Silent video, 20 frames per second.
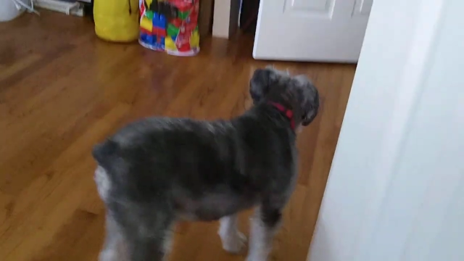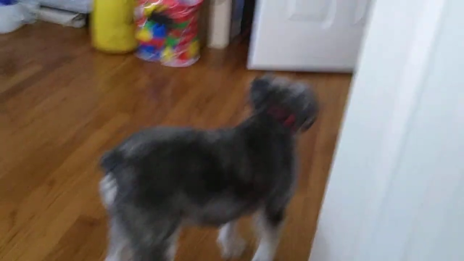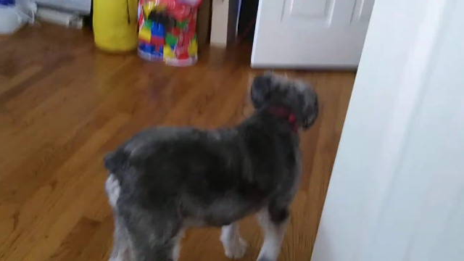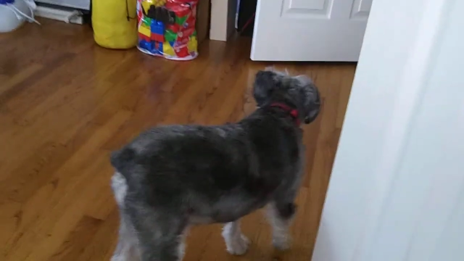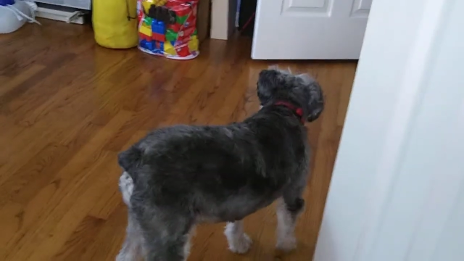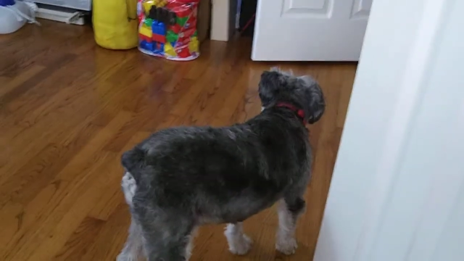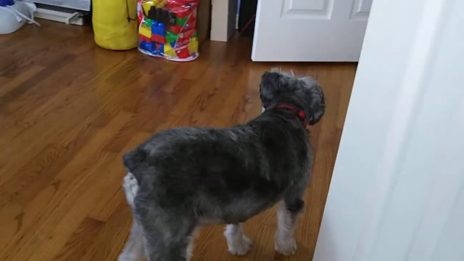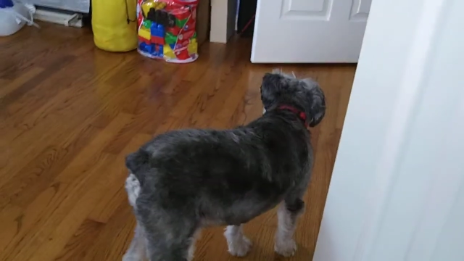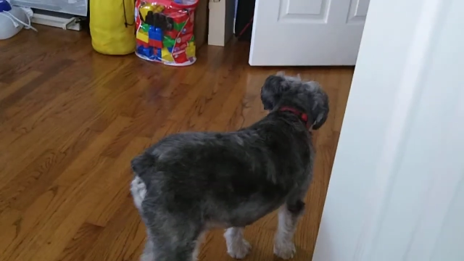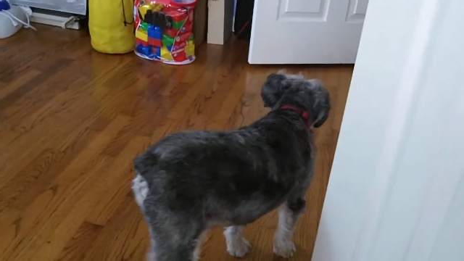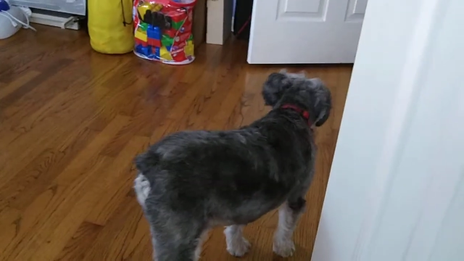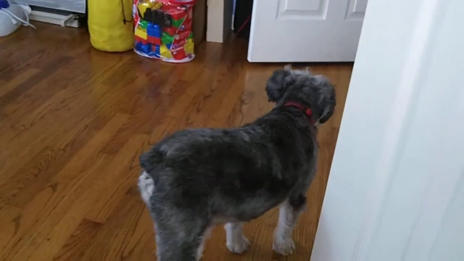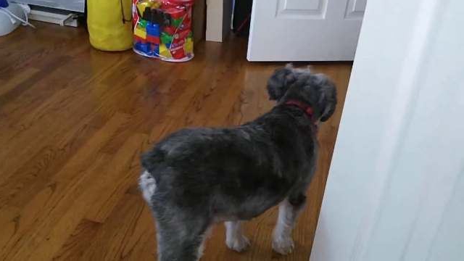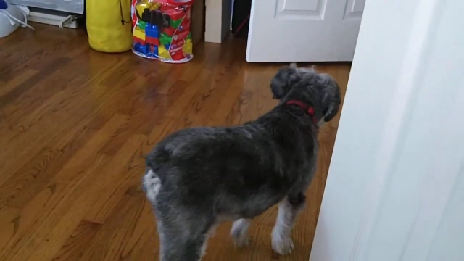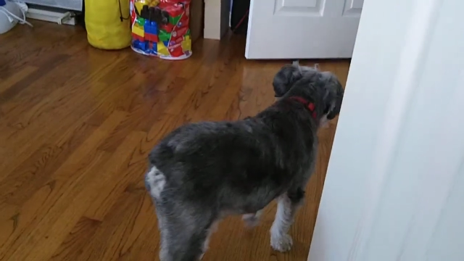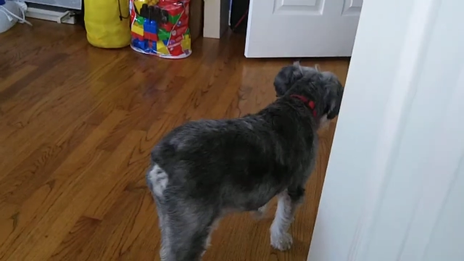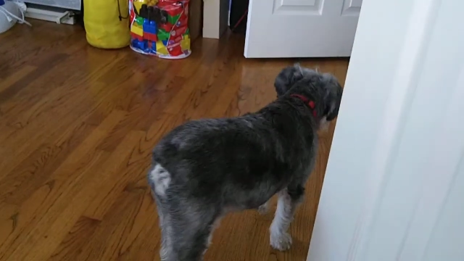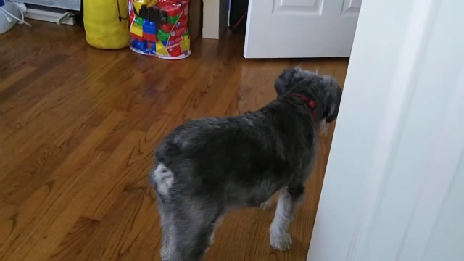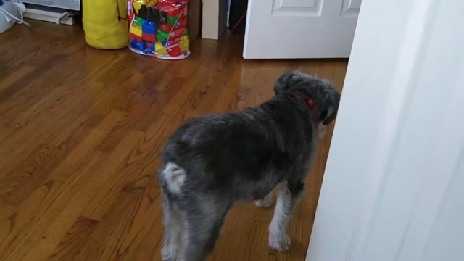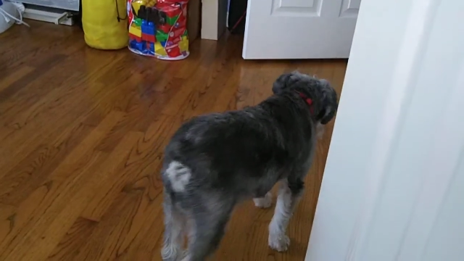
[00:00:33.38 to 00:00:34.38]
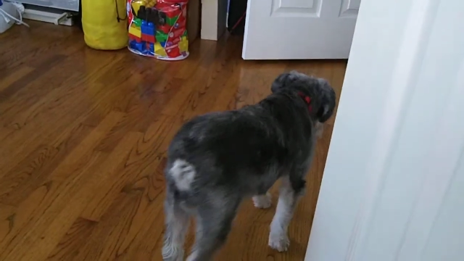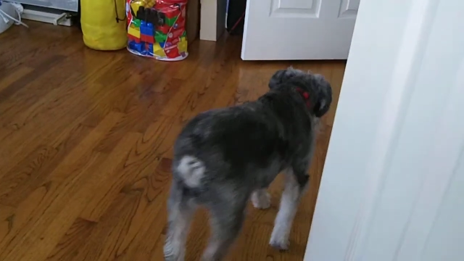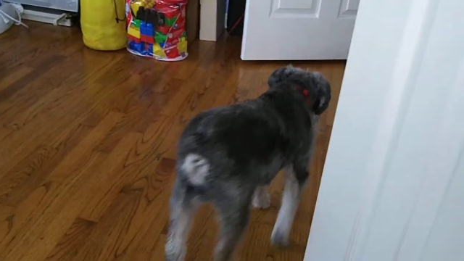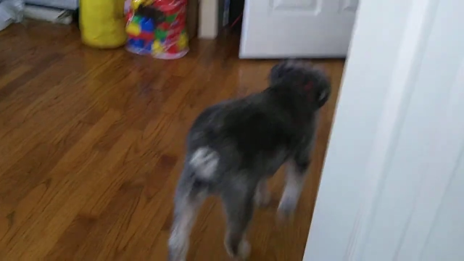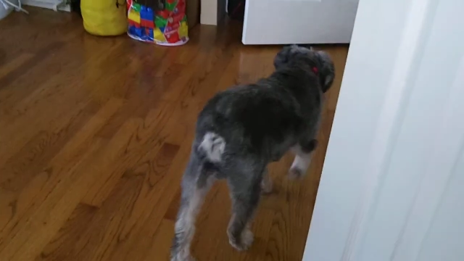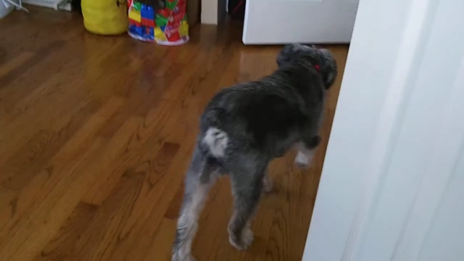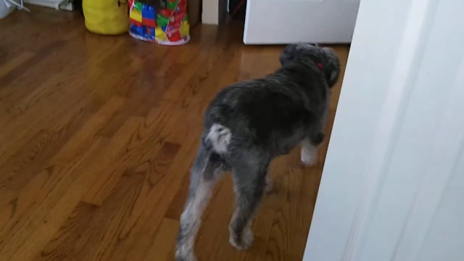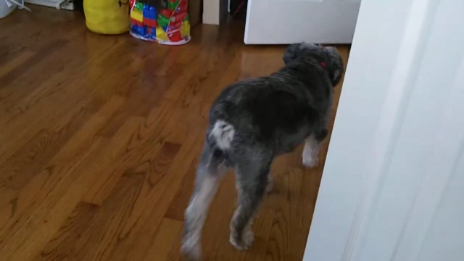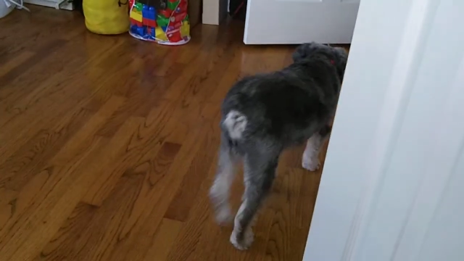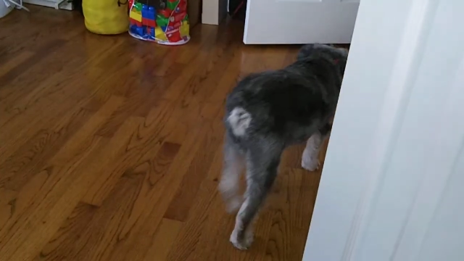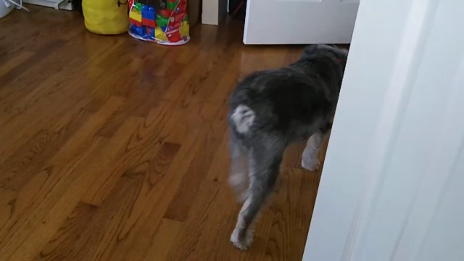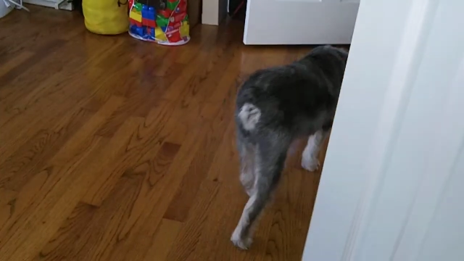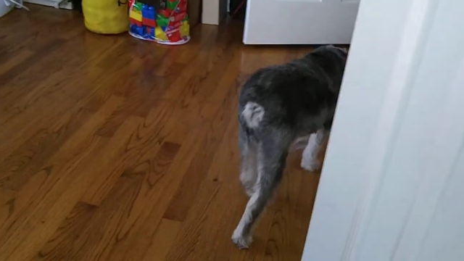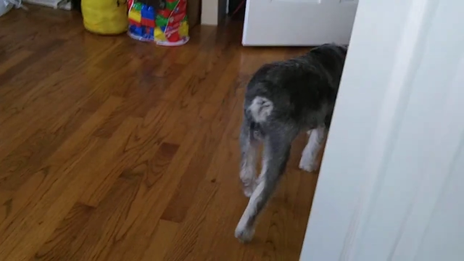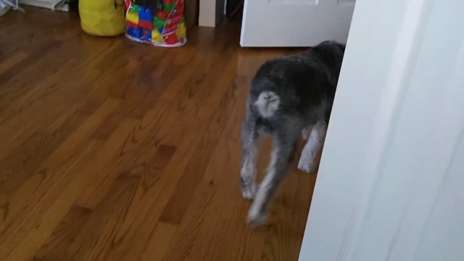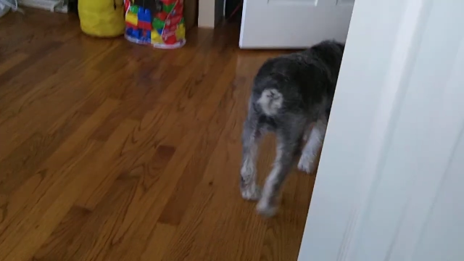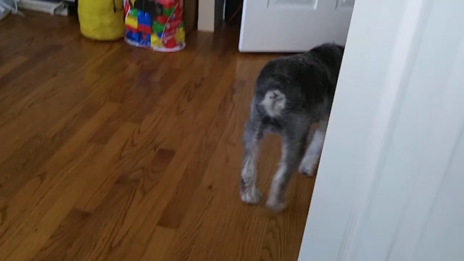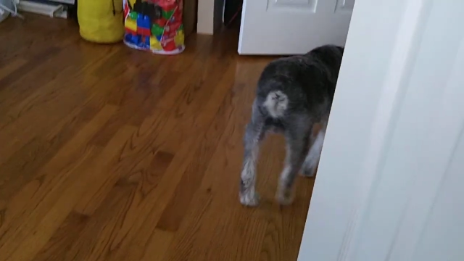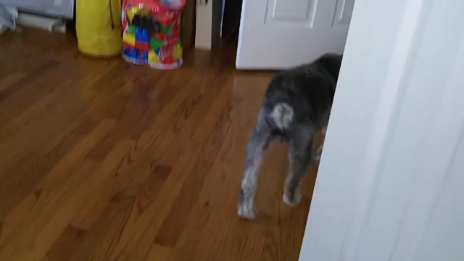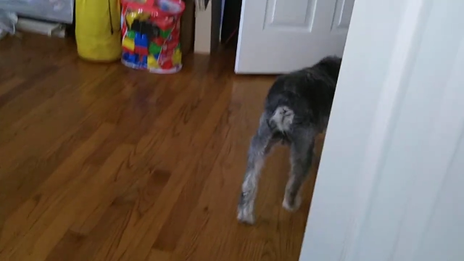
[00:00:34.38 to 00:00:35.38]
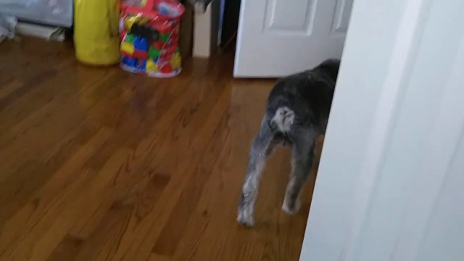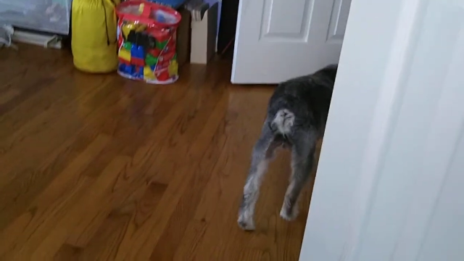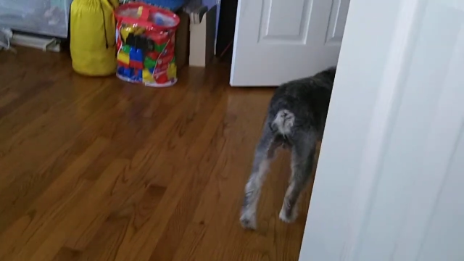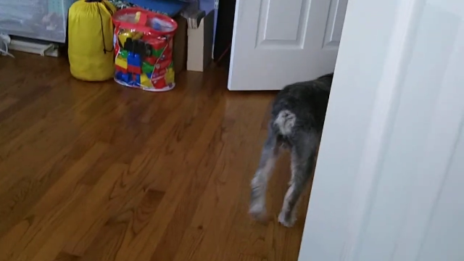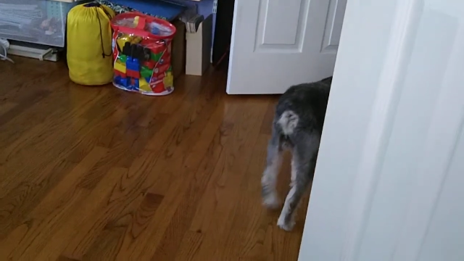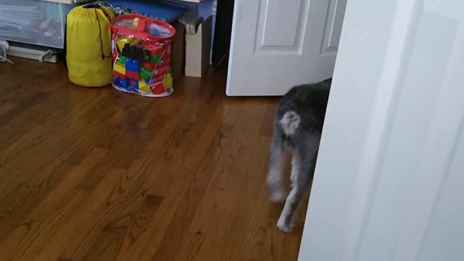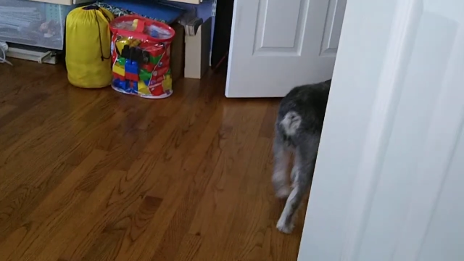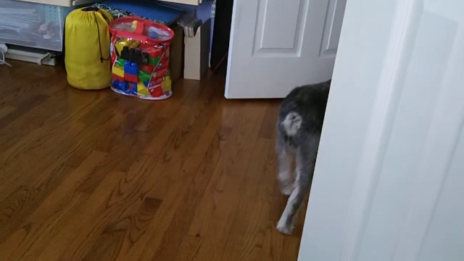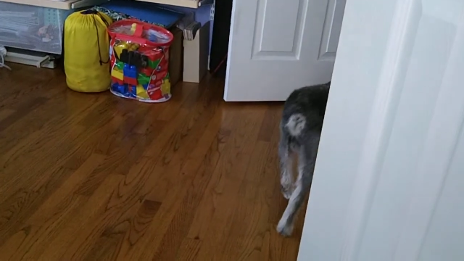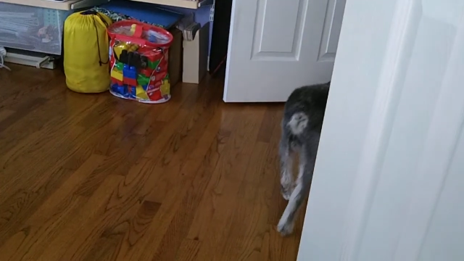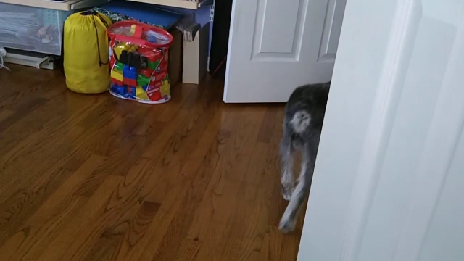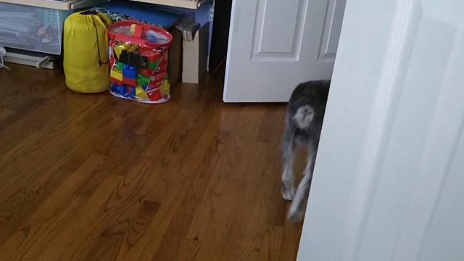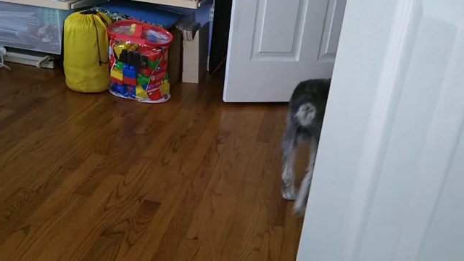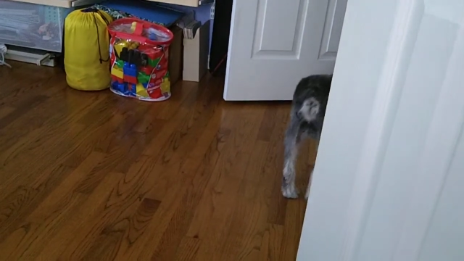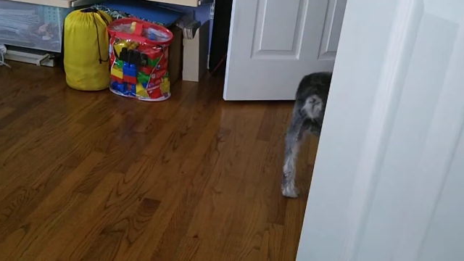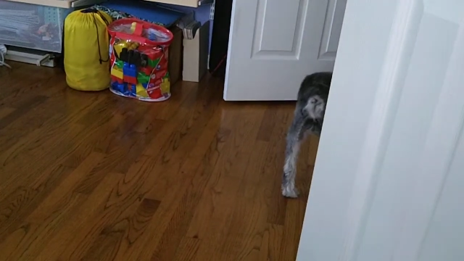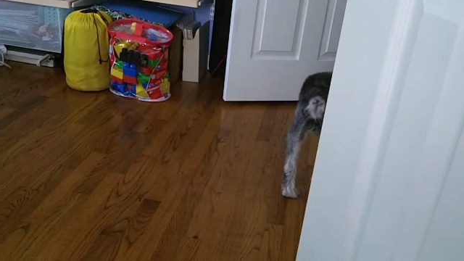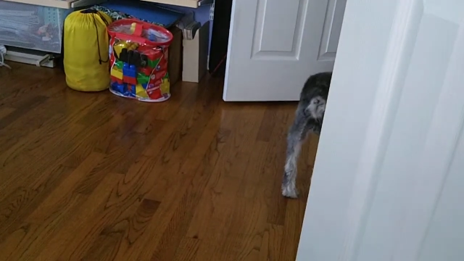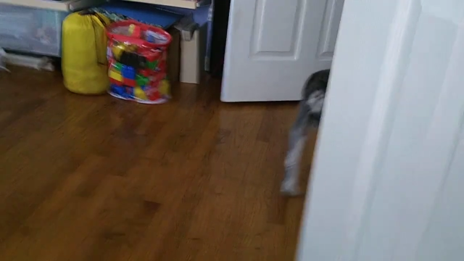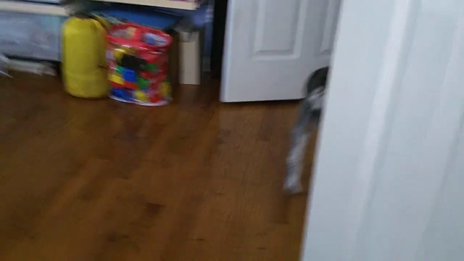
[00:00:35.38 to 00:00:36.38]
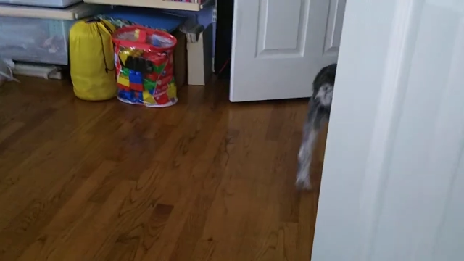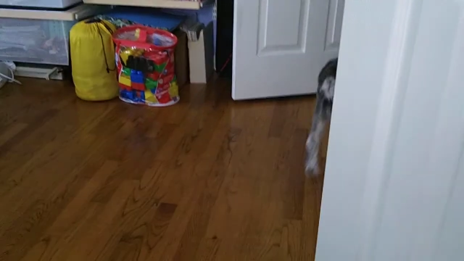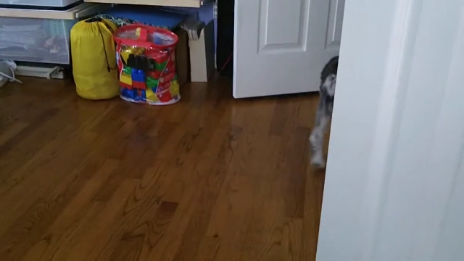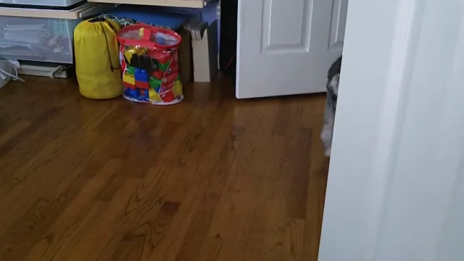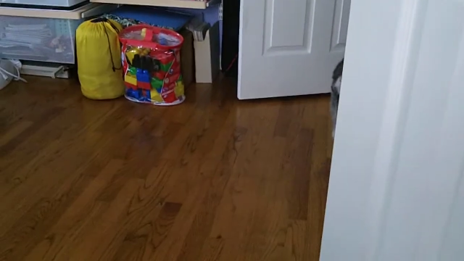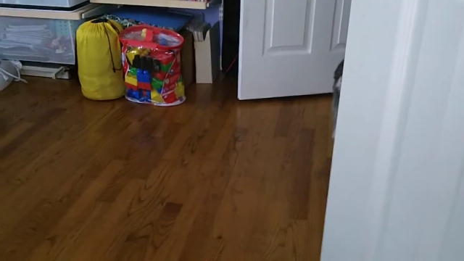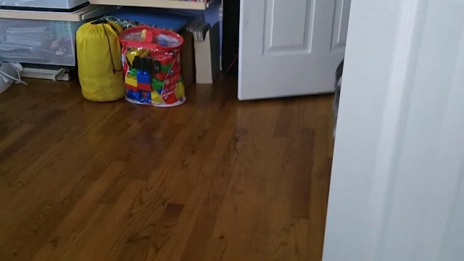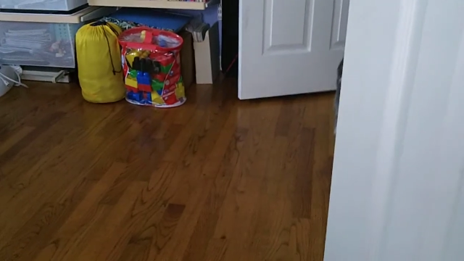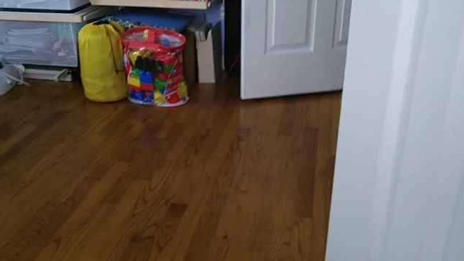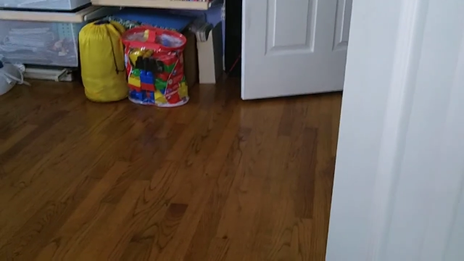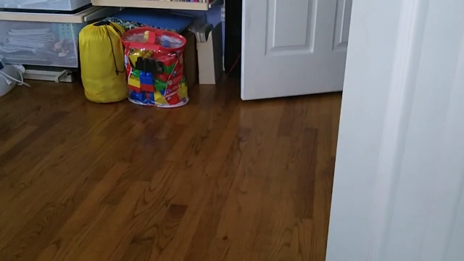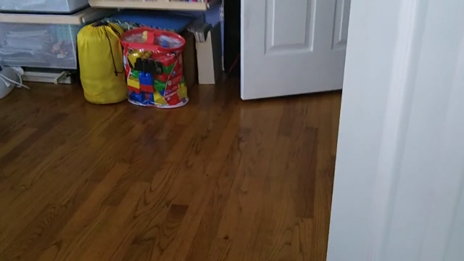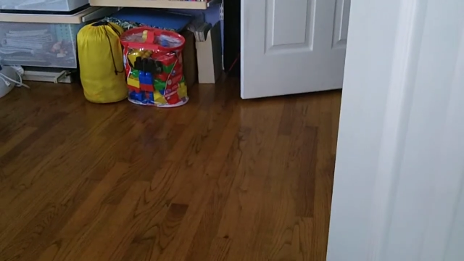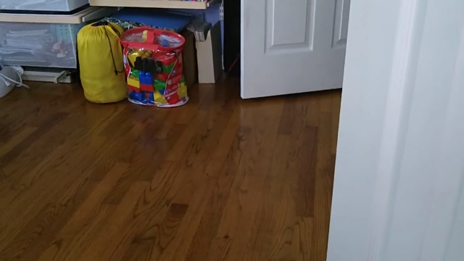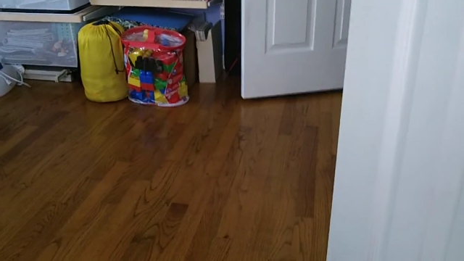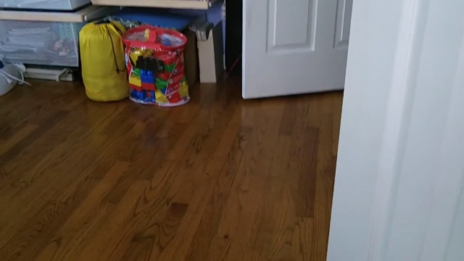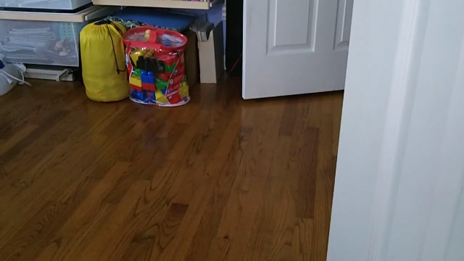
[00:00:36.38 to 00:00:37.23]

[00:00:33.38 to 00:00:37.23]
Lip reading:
[unreadable: no face in view]